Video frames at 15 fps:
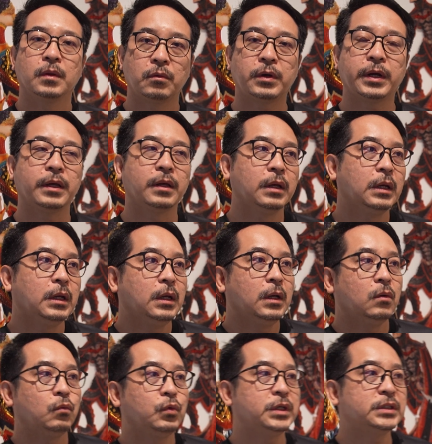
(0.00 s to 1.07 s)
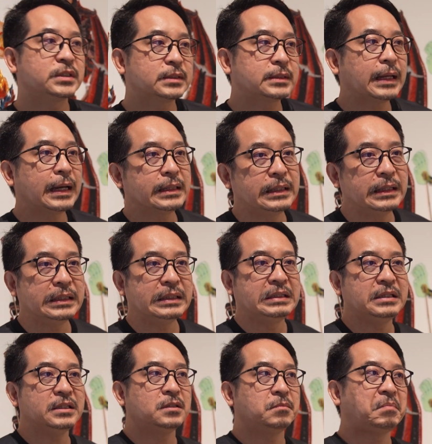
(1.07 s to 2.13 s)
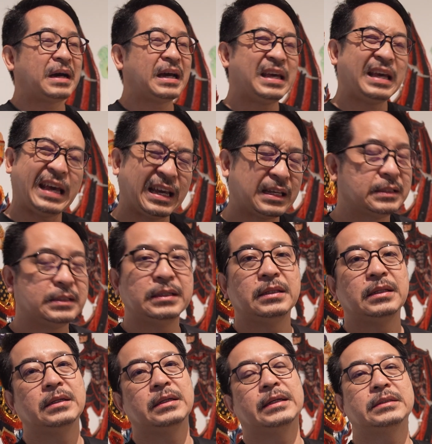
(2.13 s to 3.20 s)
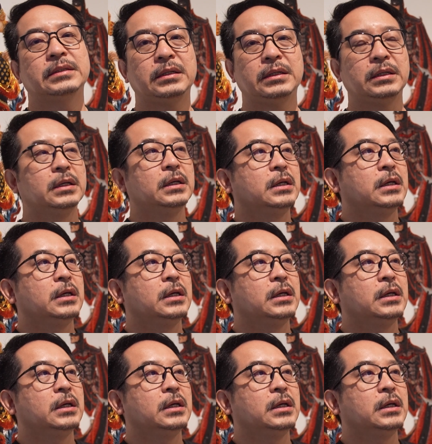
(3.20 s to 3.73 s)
Right. We started this by accident actually.